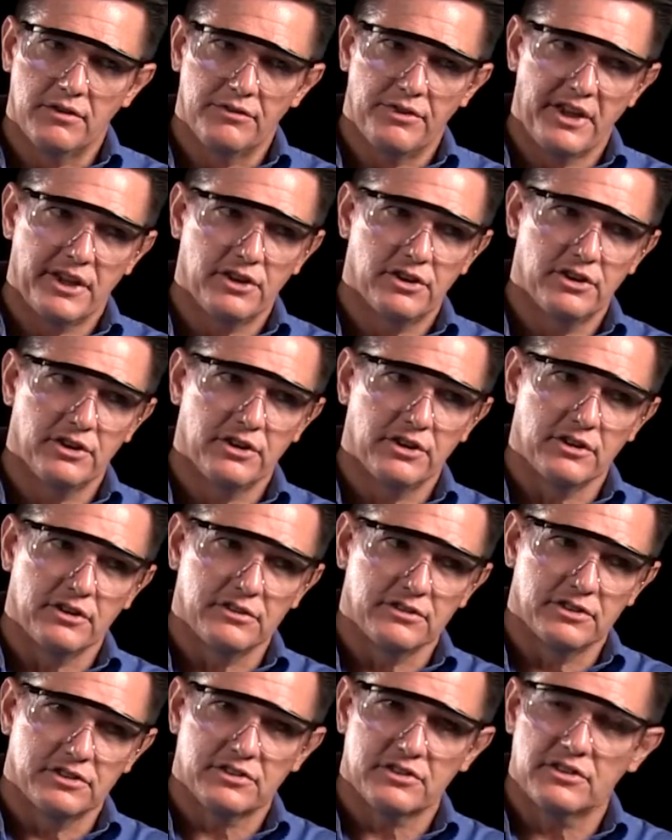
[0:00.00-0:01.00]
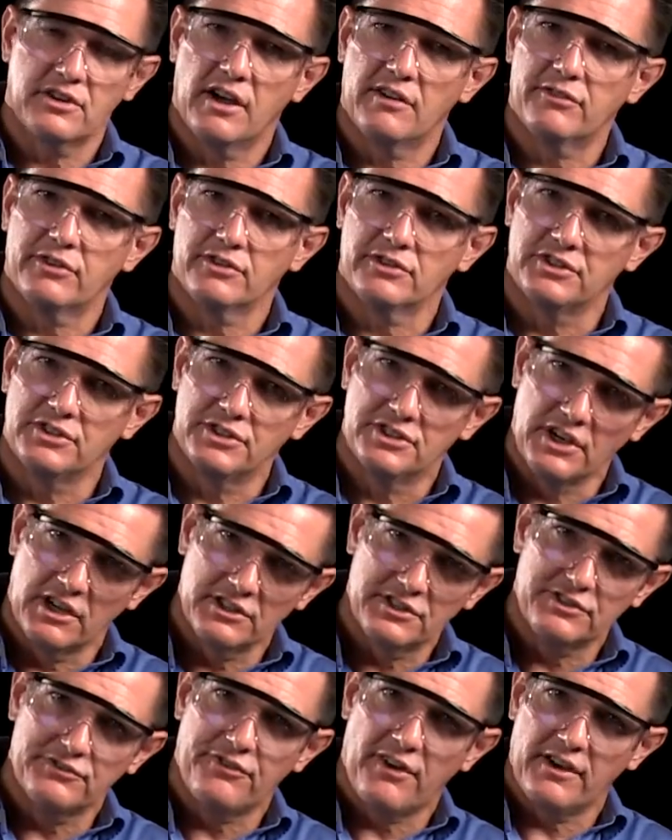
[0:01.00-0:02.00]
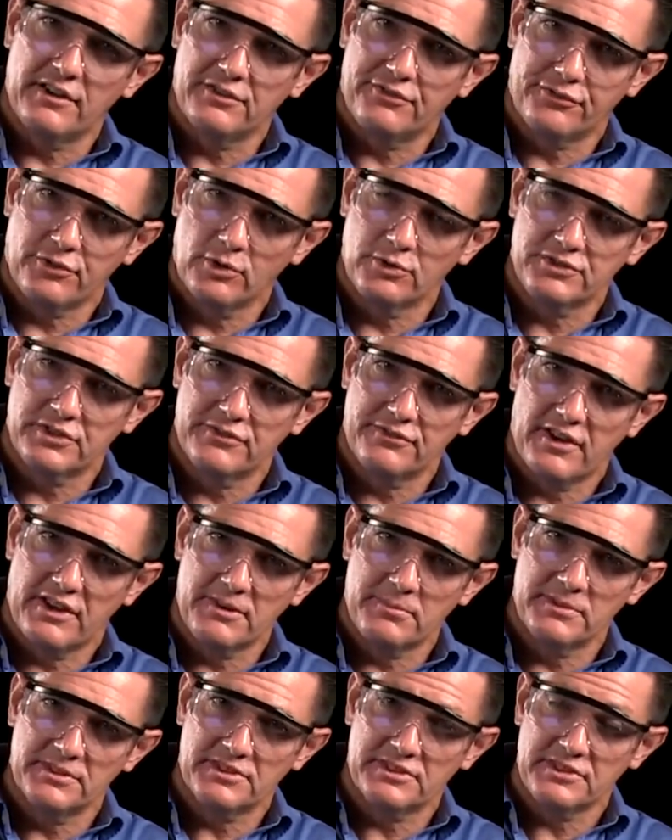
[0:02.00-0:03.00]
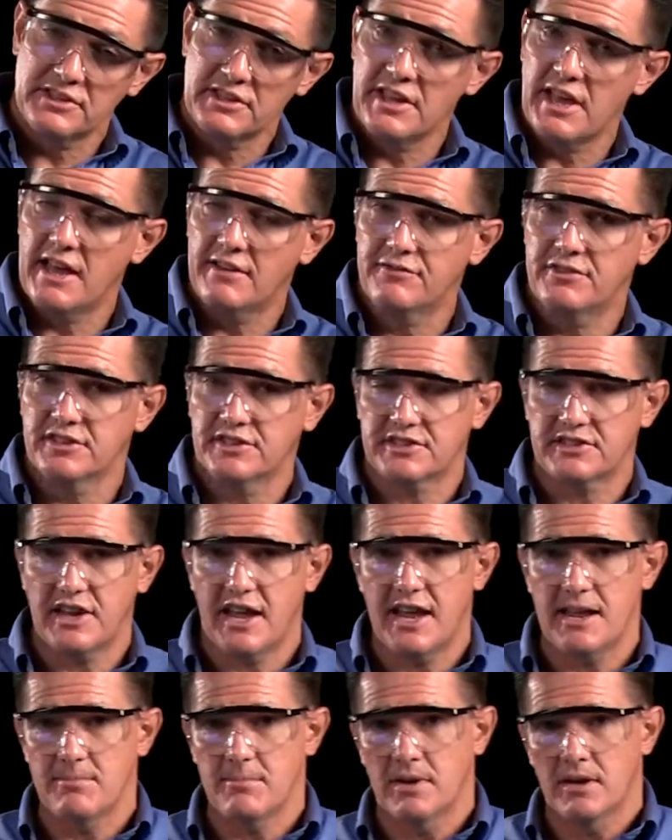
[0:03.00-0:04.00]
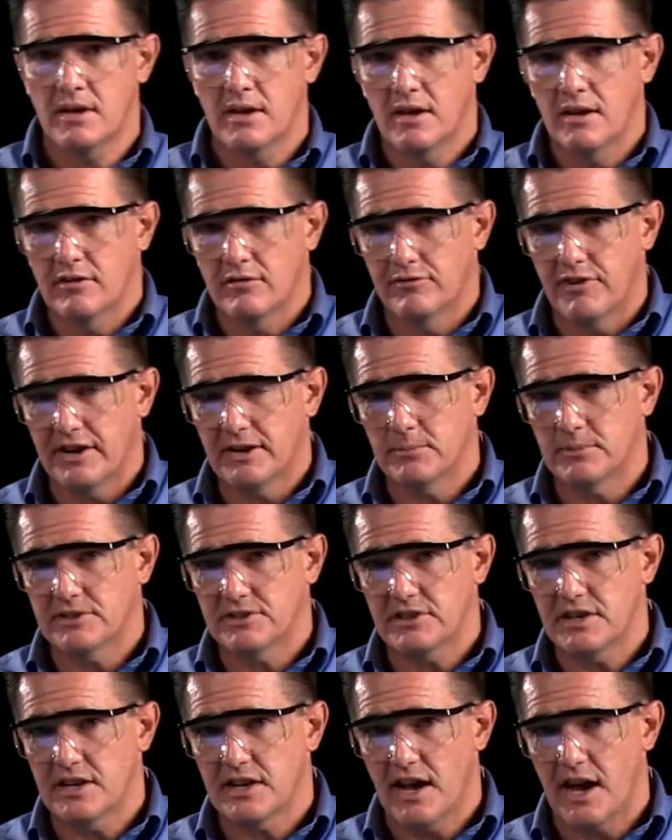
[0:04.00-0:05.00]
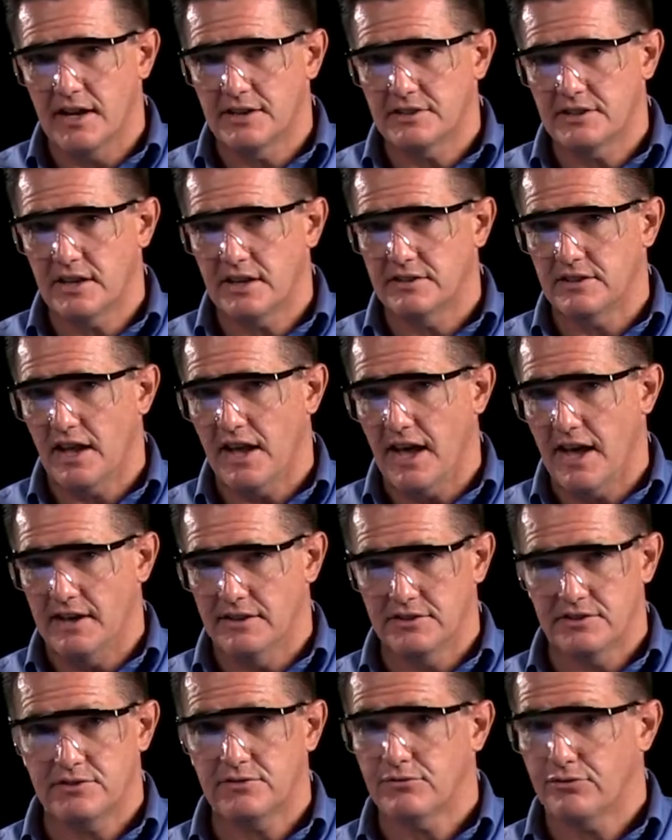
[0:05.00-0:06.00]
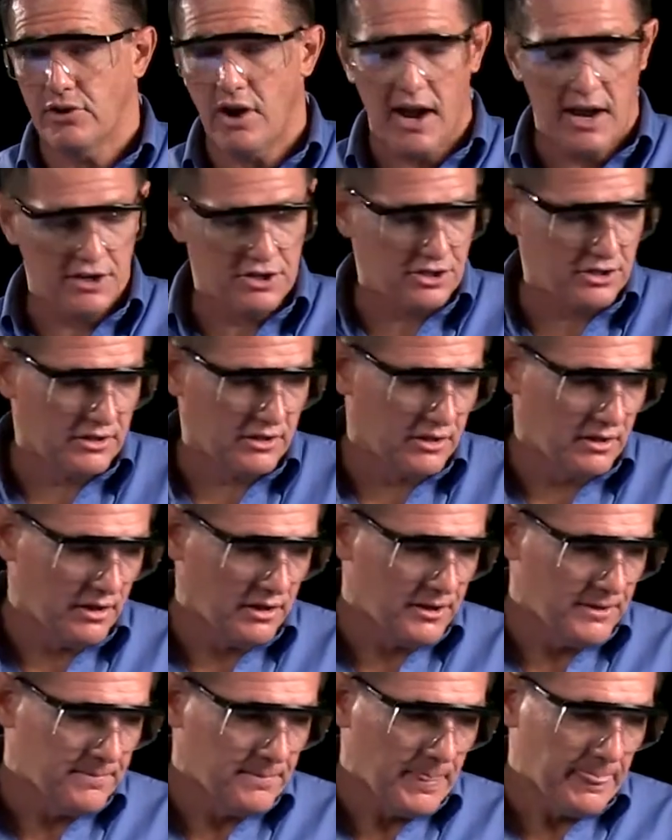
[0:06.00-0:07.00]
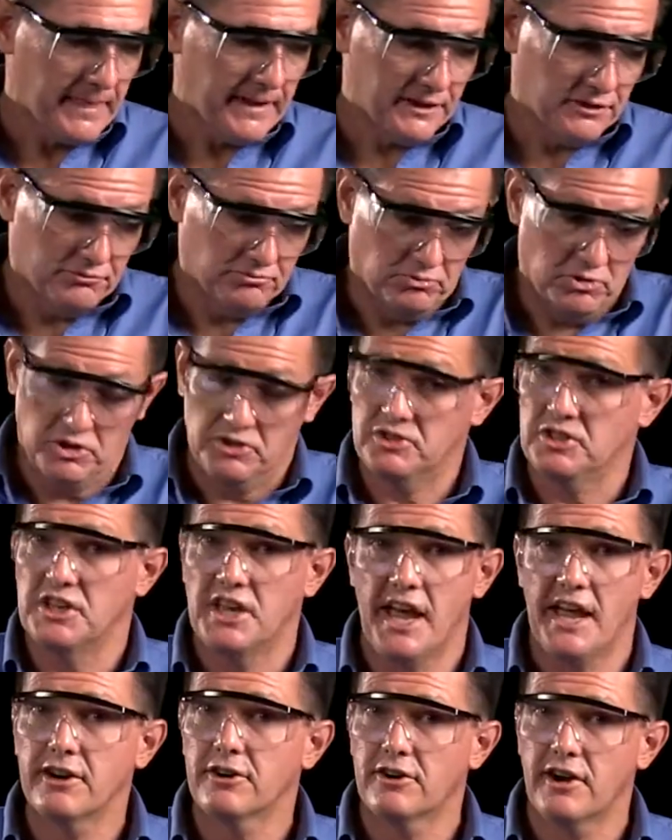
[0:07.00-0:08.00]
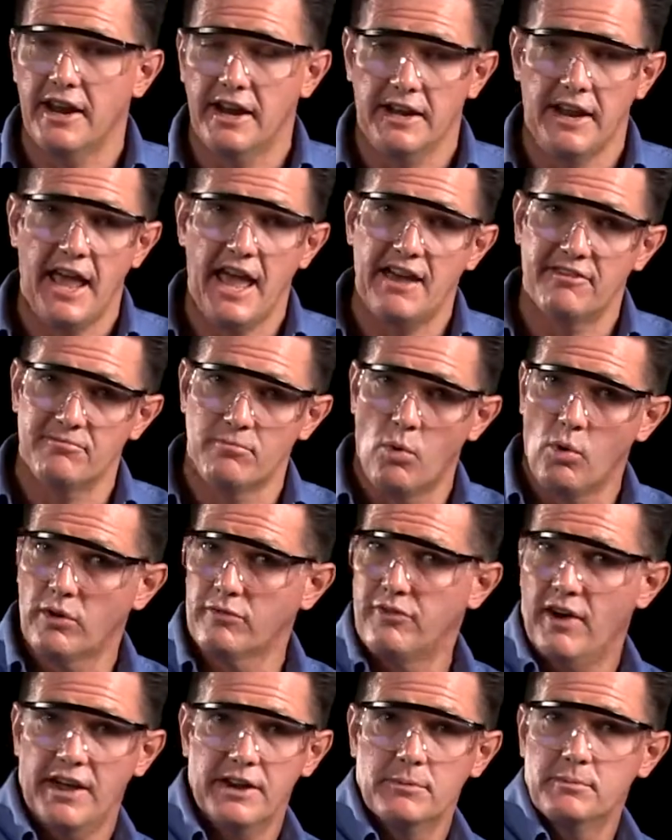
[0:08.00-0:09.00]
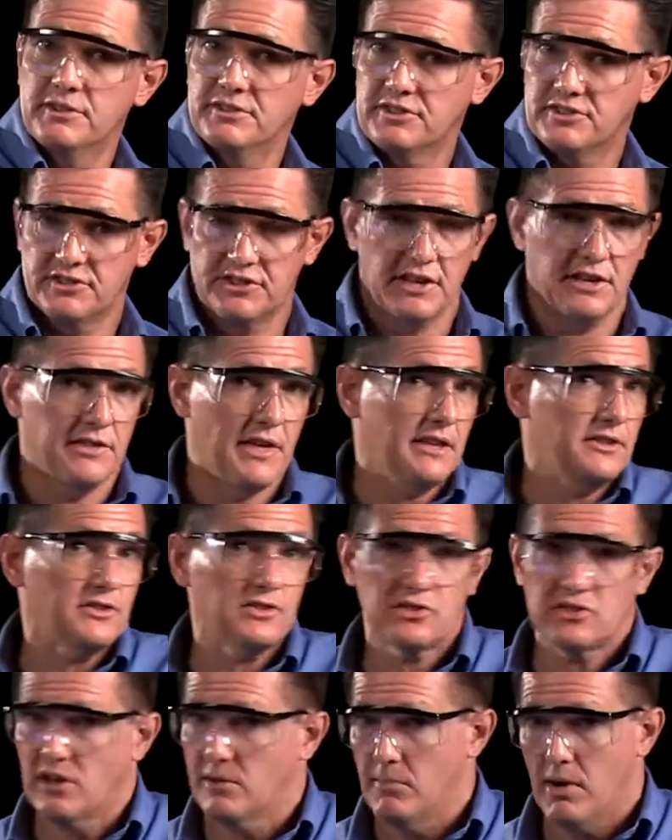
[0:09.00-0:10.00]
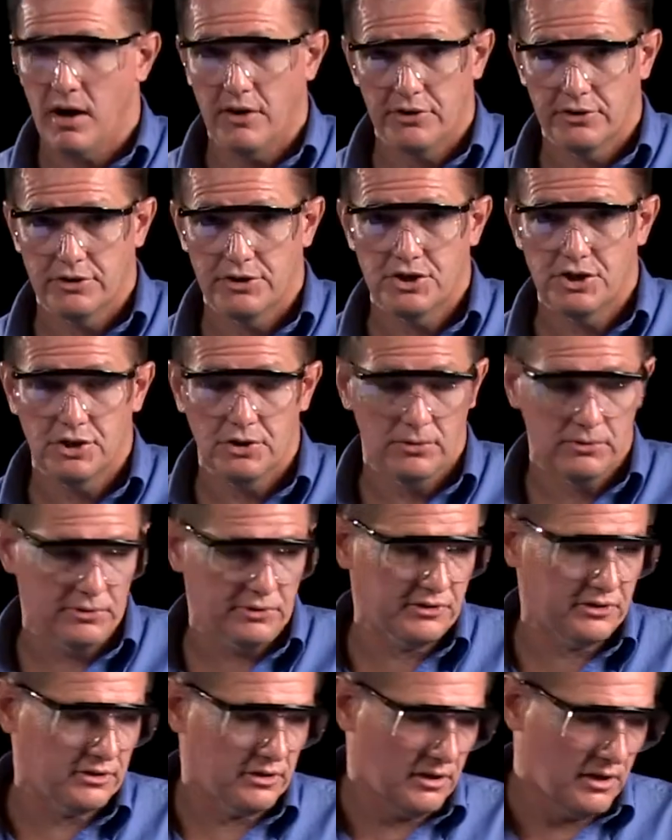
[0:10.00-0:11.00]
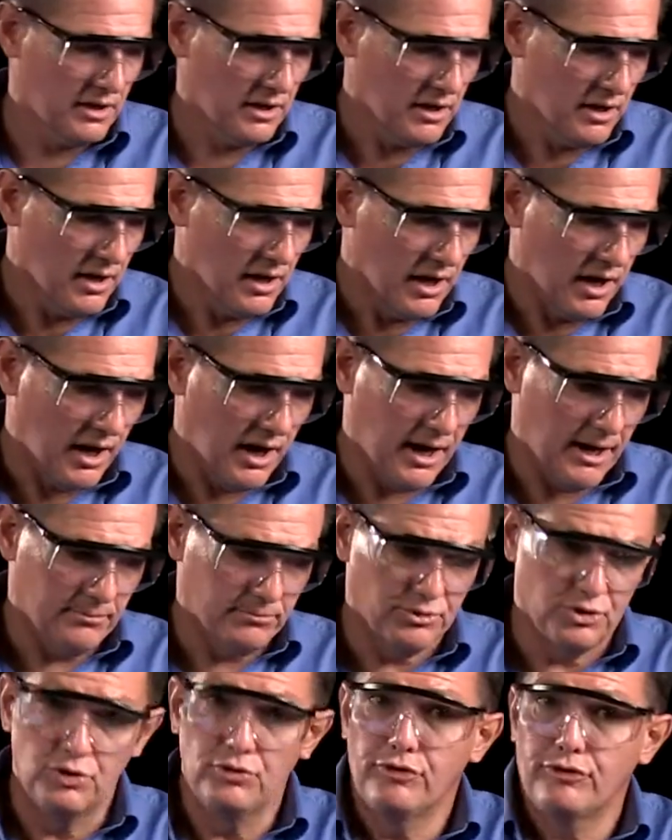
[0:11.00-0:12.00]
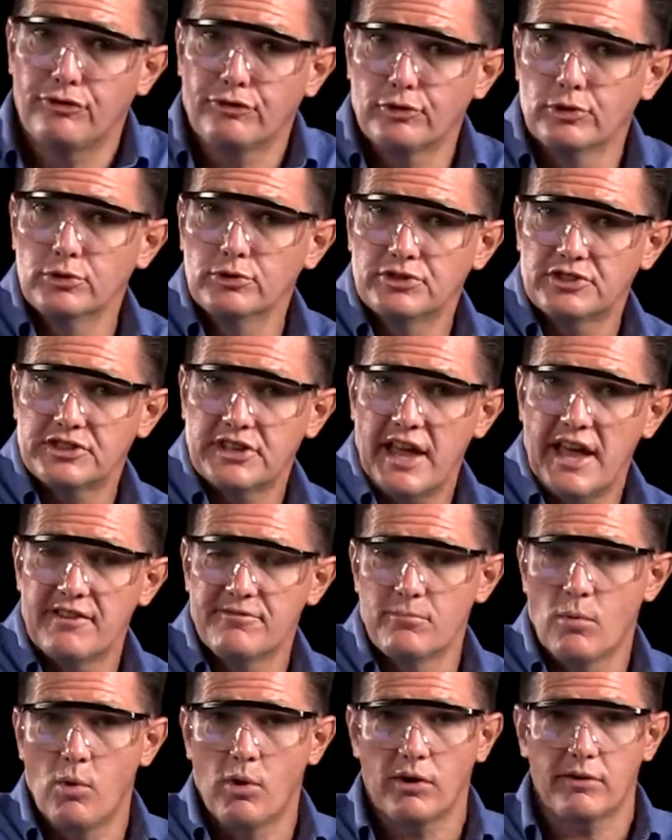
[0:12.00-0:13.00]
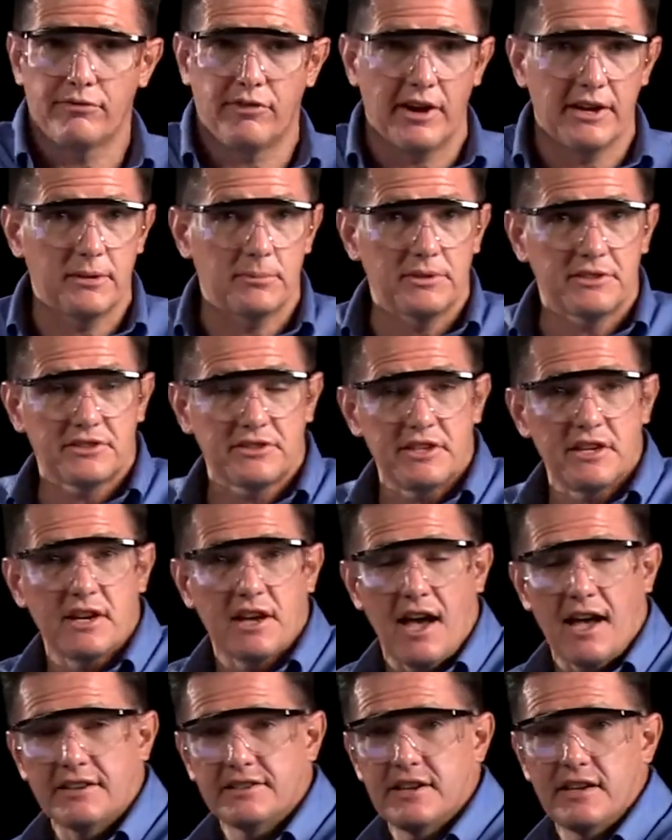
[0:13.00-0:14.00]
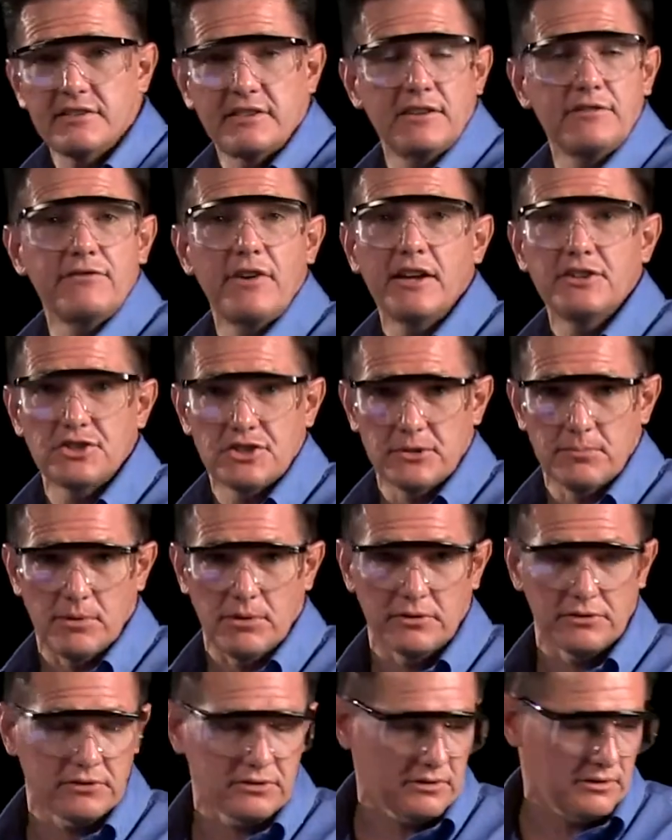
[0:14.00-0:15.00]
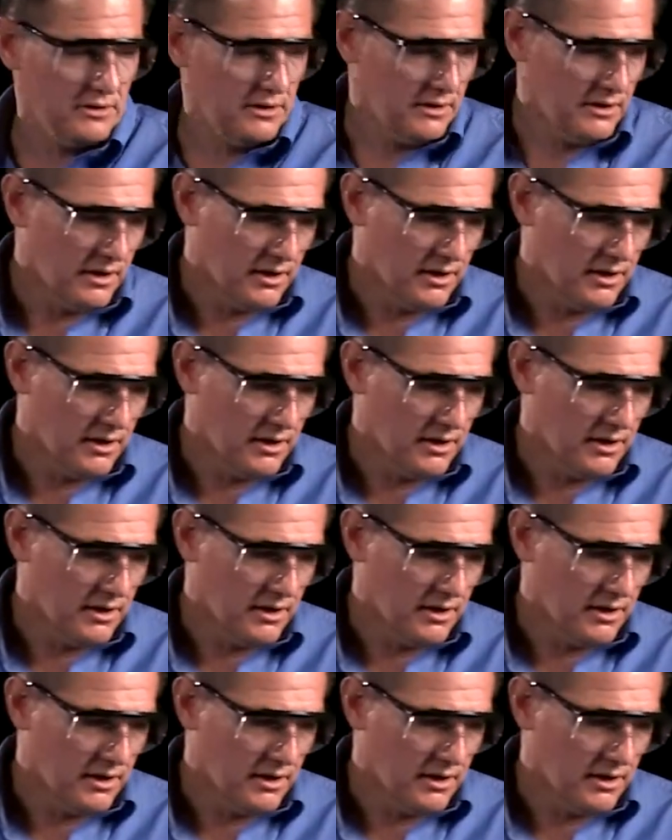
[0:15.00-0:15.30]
they could discover, does frozen vitamin C have the same vitamin C content as fresh? Does Gatorade have more vitamin C than some other juice? Do fruits have more vitamin C content than vegetables?